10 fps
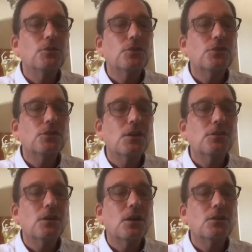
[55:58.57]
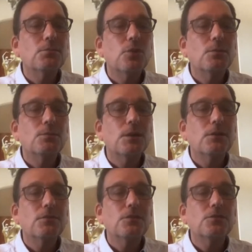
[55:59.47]
discuss unemployment
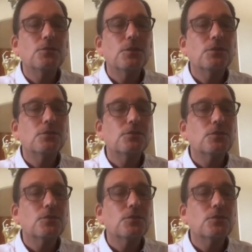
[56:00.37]
benefits for realtors,